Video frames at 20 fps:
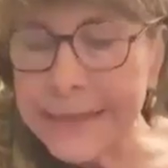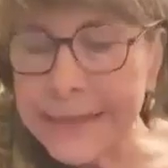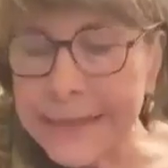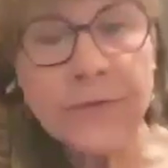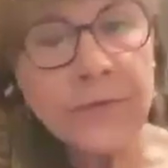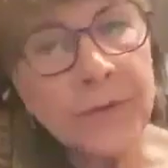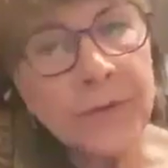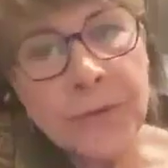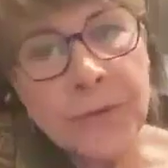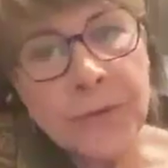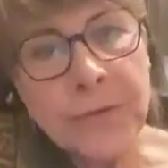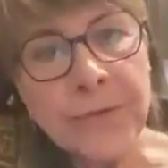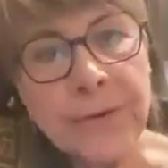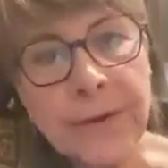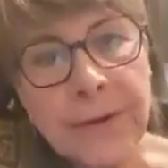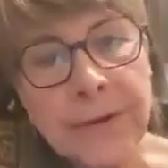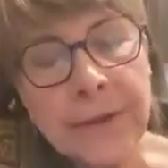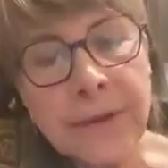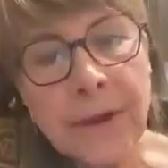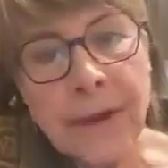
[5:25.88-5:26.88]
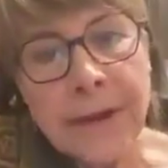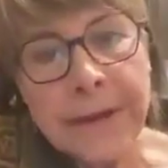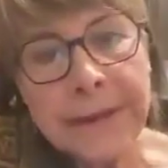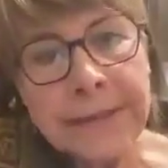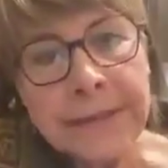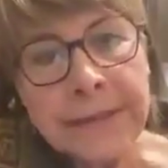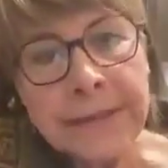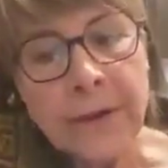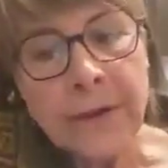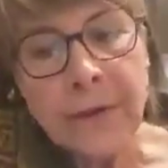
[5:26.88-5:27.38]
his funeral
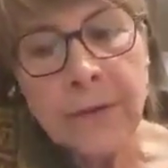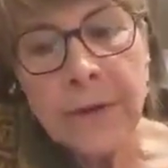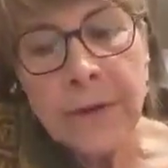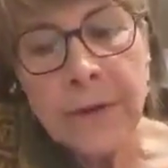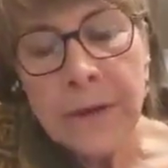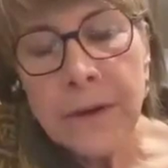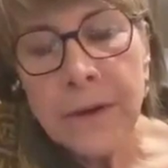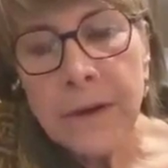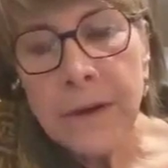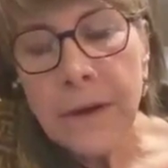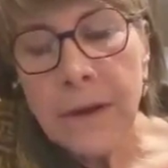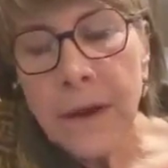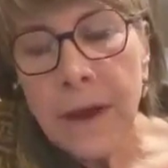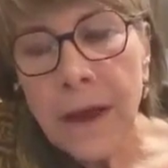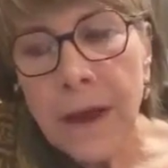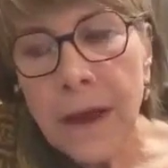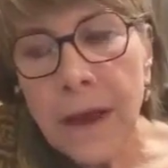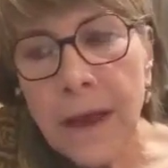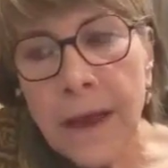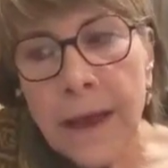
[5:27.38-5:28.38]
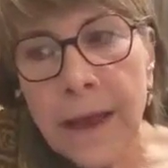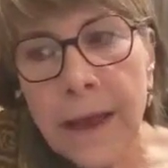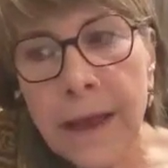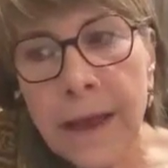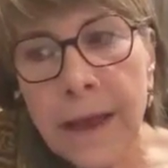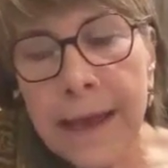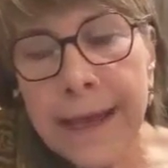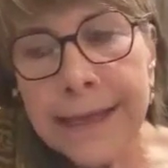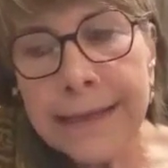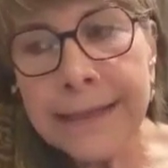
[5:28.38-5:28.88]
also,
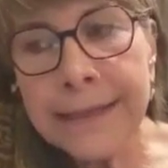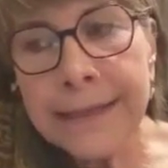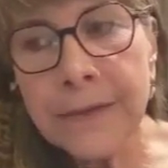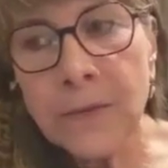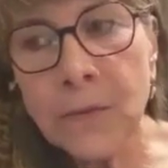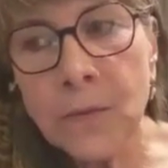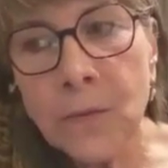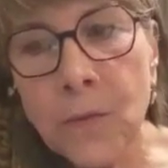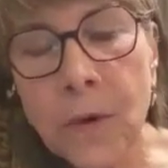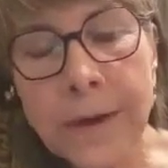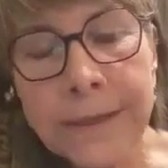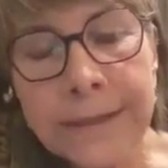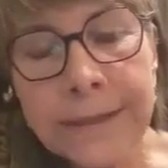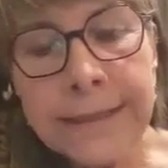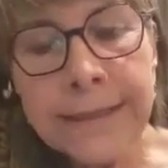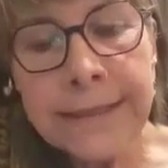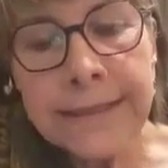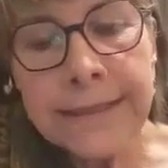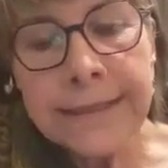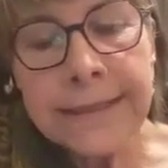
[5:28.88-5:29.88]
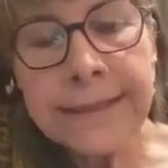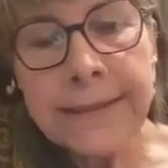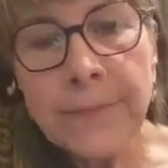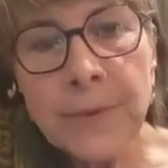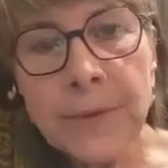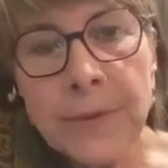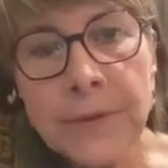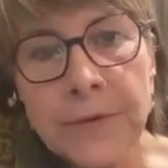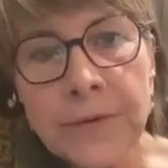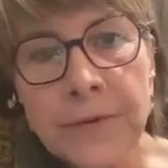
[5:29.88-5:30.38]
and wanted a
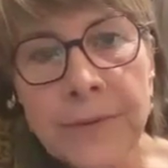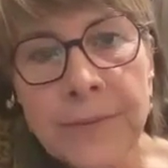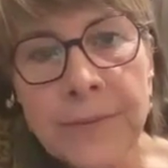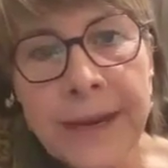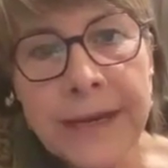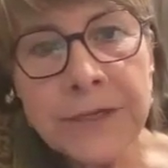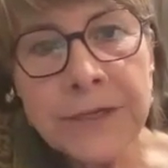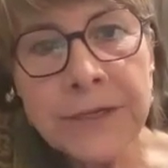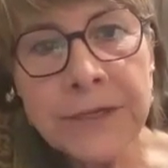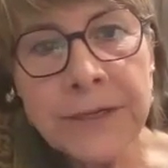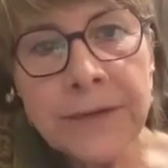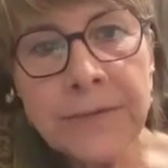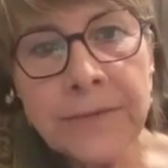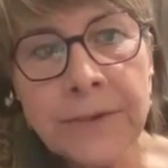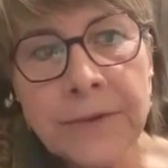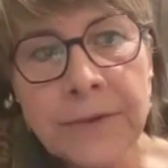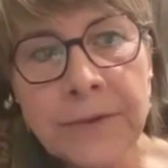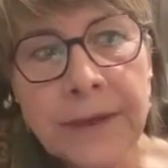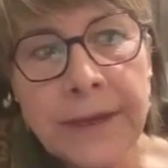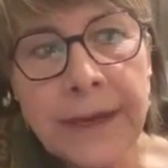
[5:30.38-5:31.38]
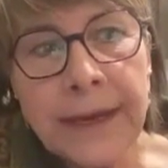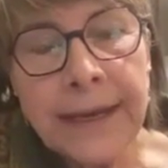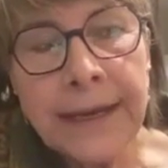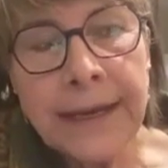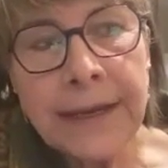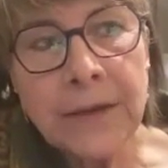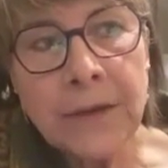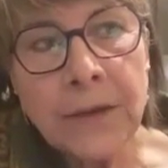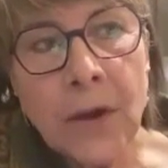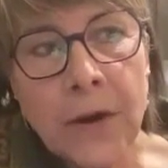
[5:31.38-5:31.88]
simple cremation with
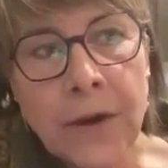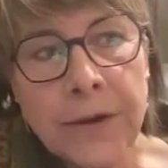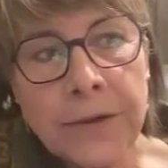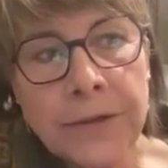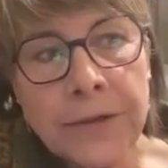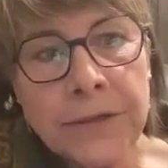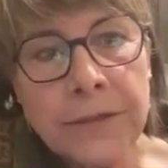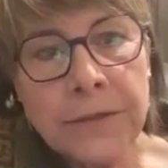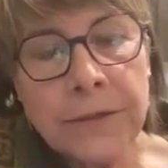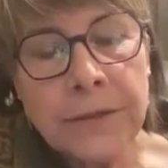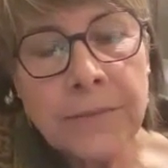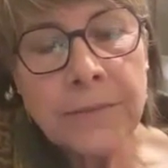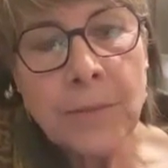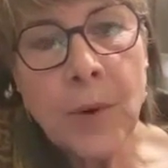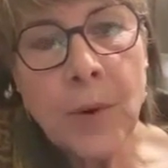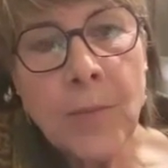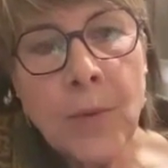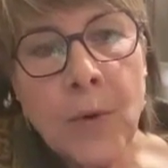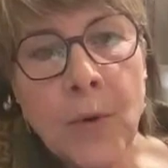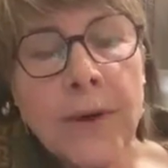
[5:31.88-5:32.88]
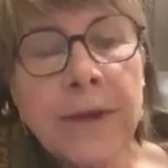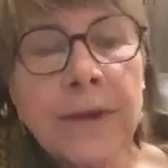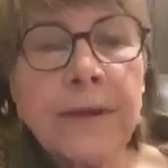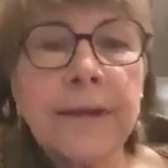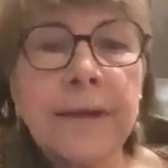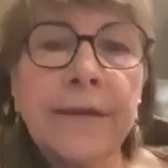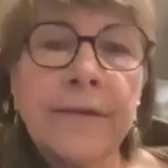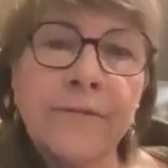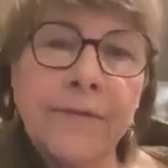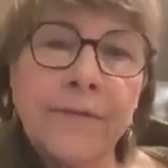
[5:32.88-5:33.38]
a large
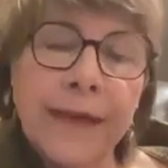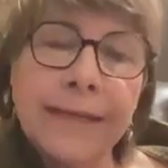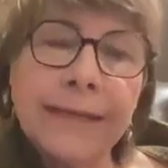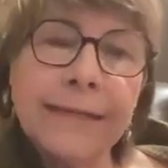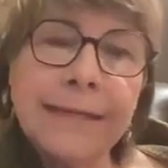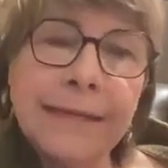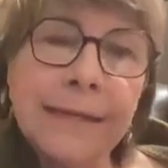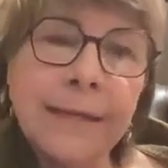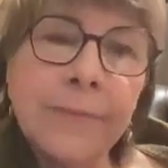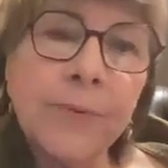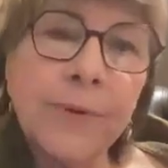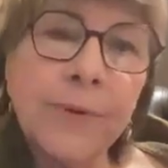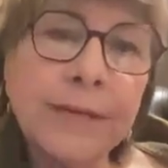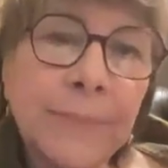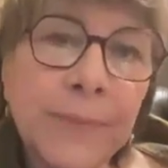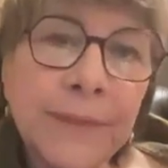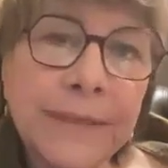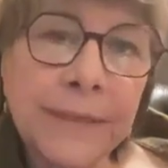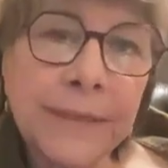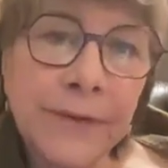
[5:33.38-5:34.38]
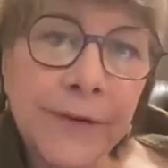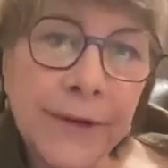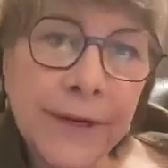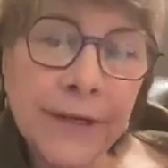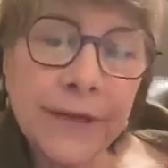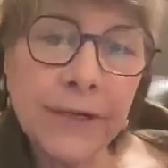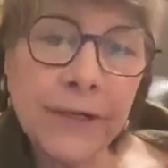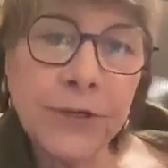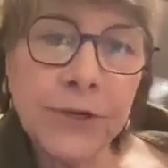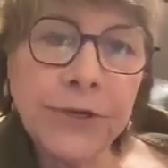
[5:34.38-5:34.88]
memorial event in the
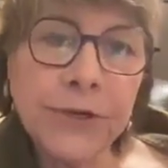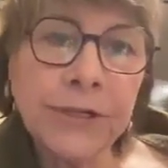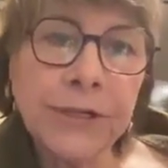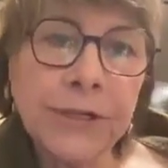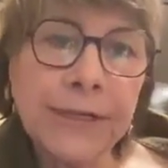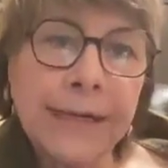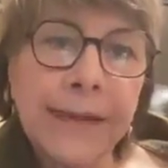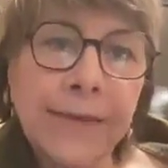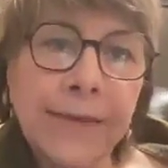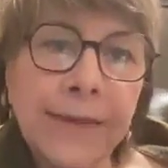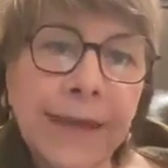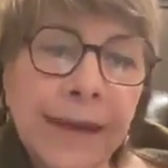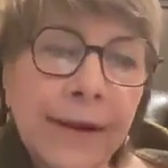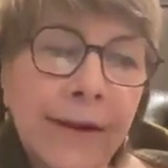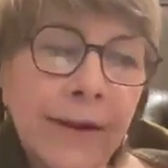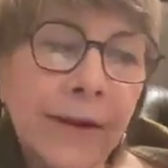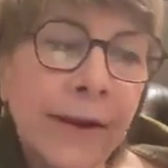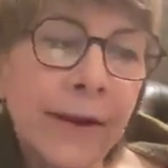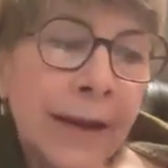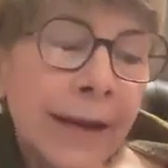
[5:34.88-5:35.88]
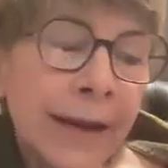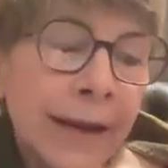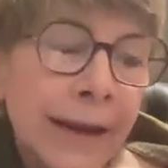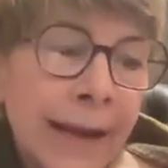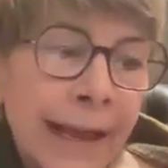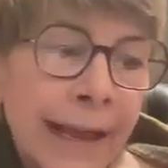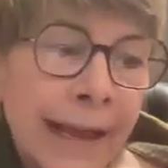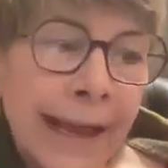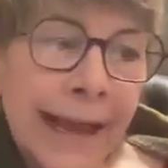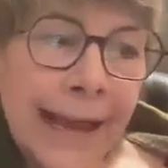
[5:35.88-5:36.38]
Presbyterian church down there.
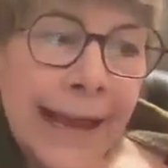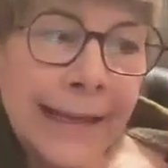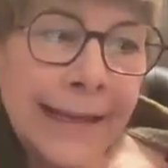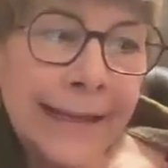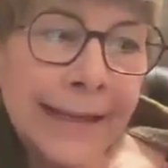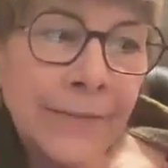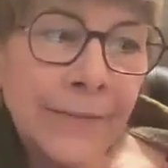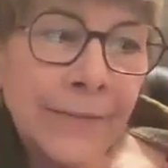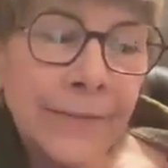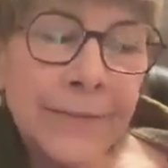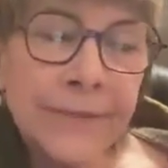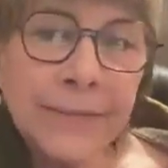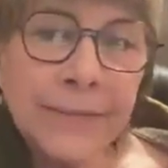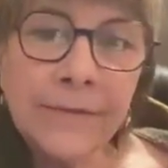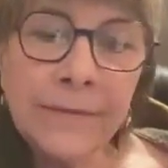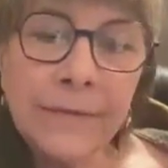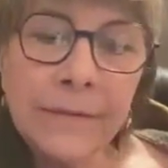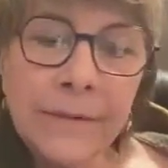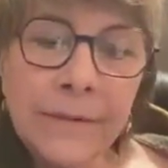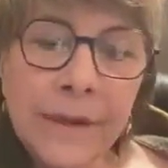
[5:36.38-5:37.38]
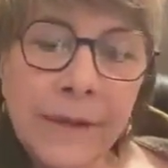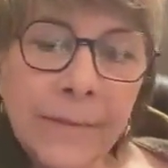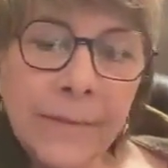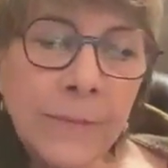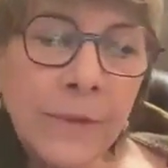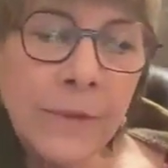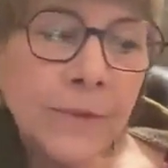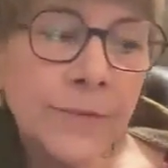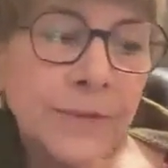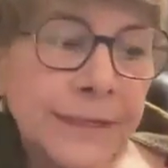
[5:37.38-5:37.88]
And it was
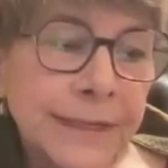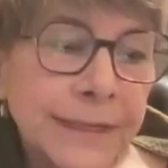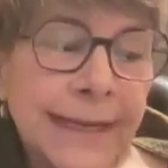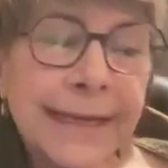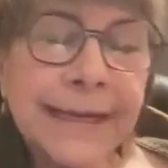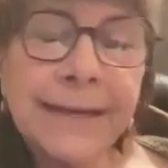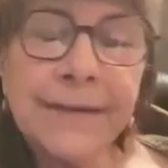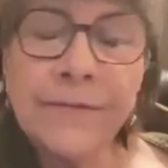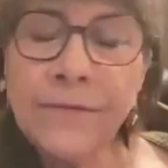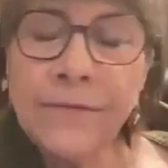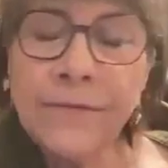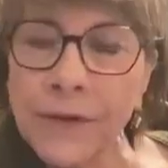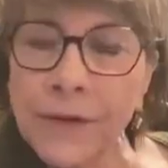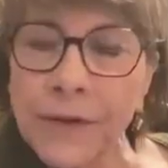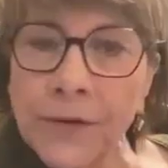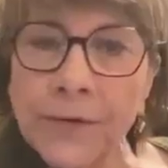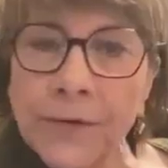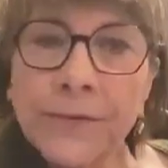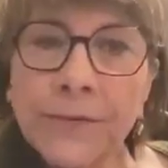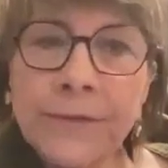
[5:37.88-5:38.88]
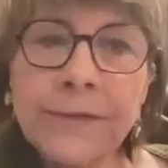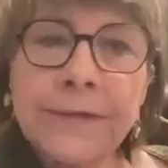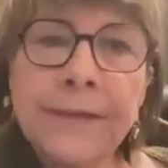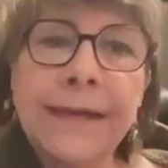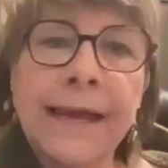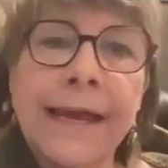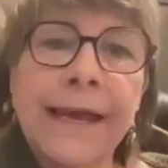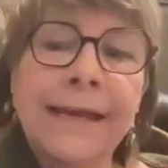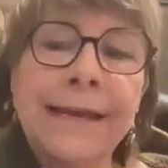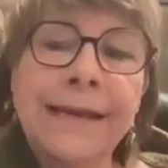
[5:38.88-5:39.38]
music infused
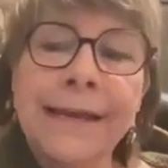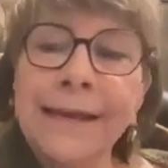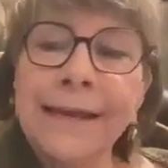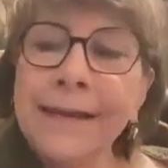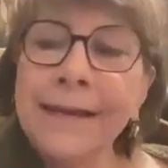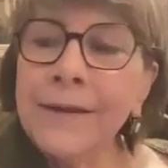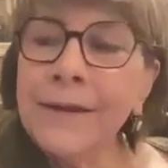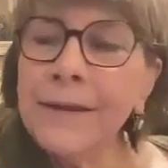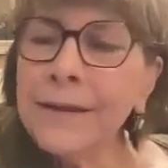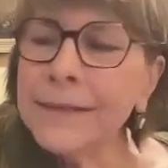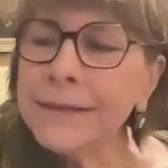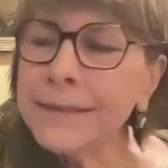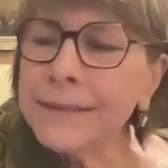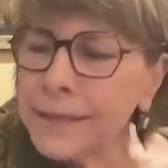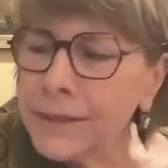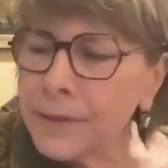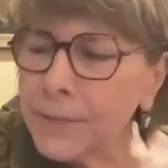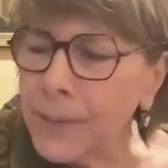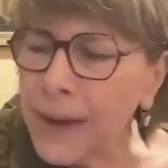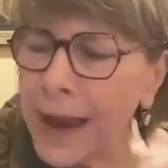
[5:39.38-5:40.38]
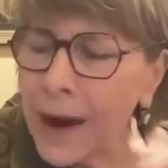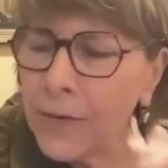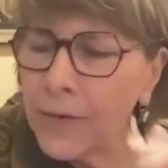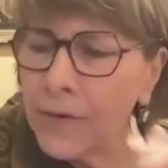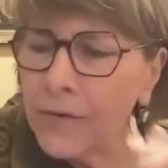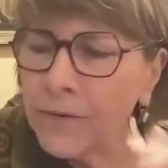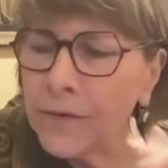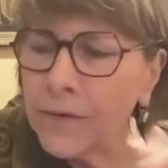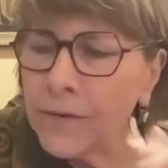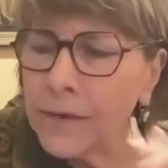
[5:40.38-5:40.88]
and such a
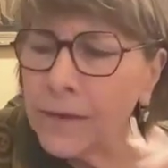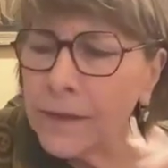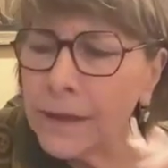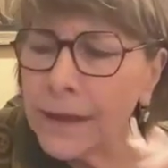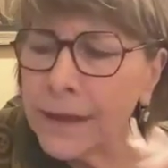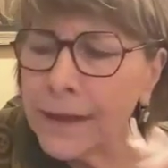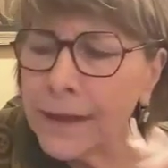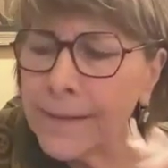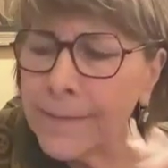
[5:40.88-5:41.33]
powerful